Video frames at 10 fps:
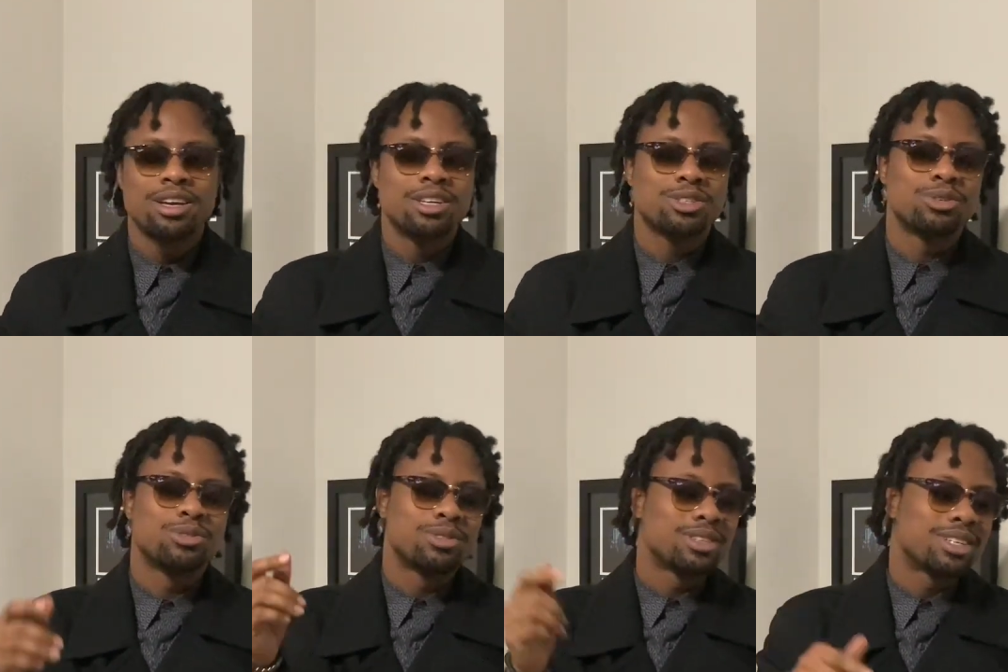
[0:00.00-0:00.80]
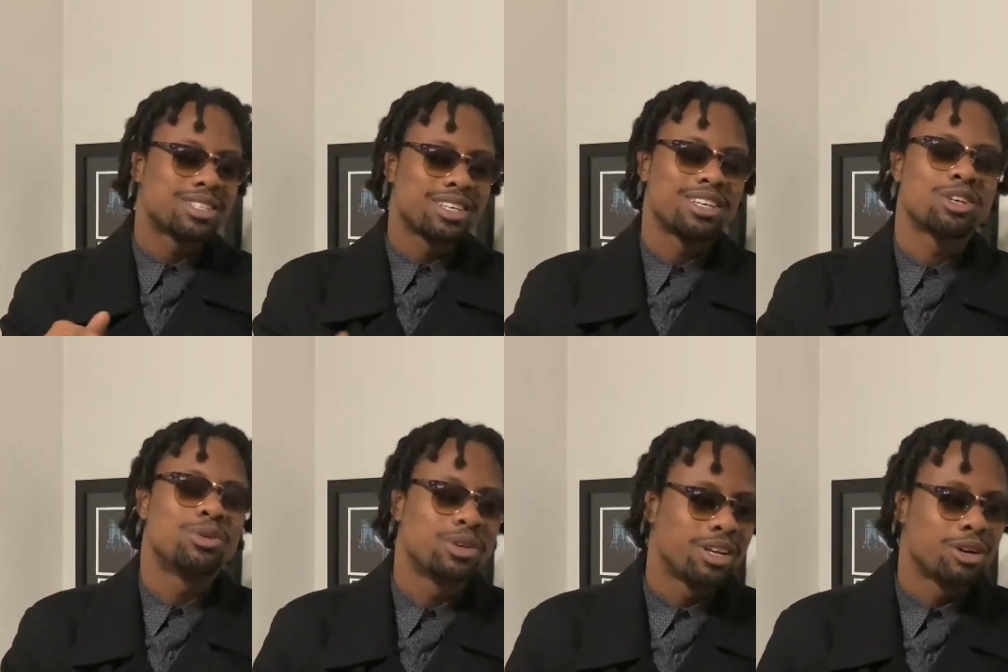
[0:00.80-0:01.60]
So let's get it
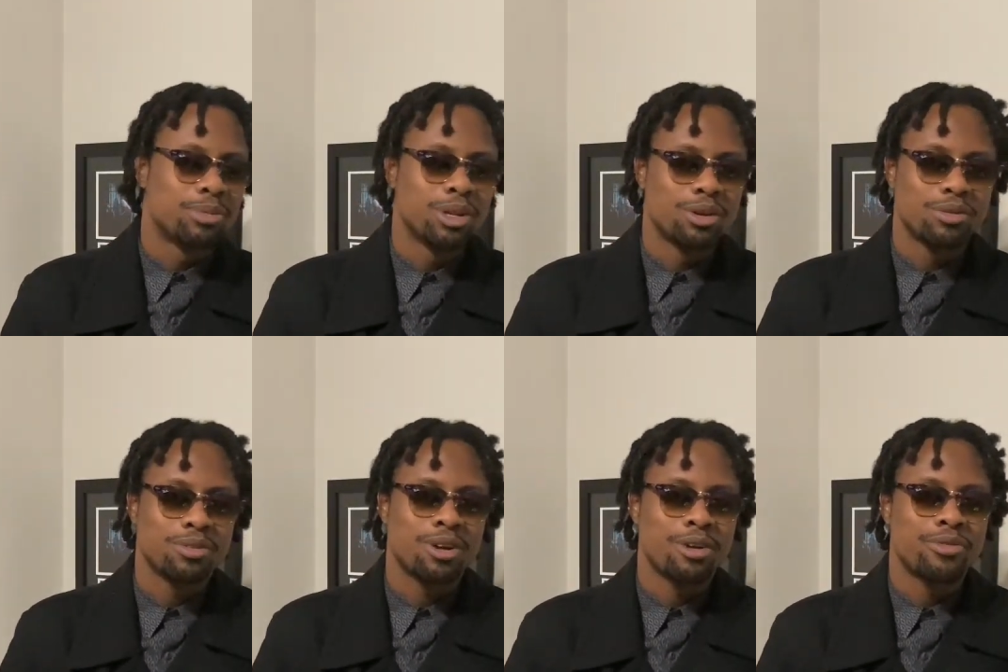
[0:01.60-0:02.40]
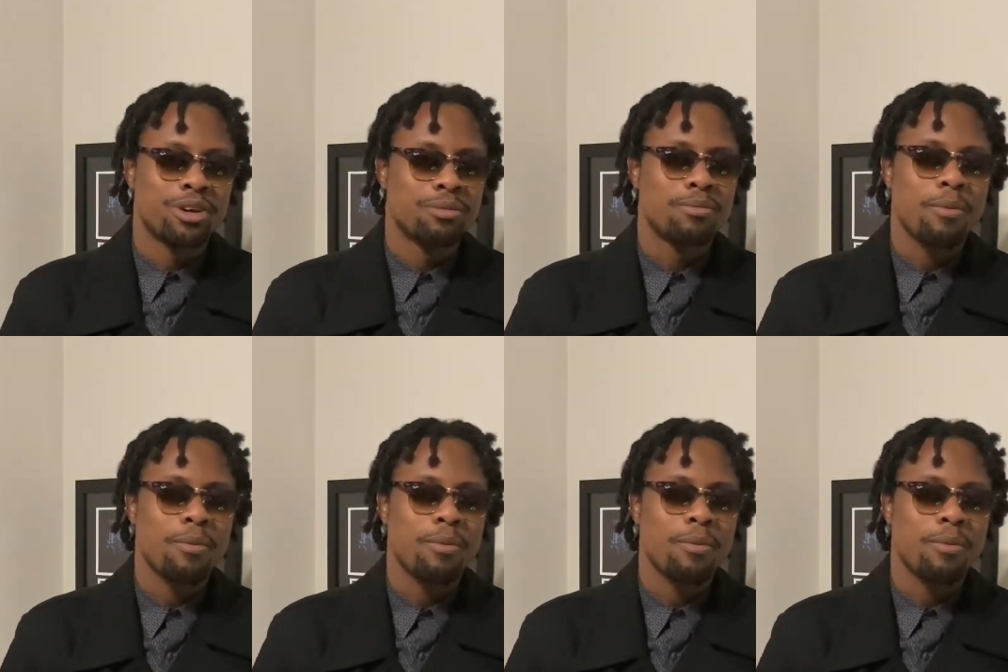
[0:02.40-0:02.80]
going down below. All right, fam.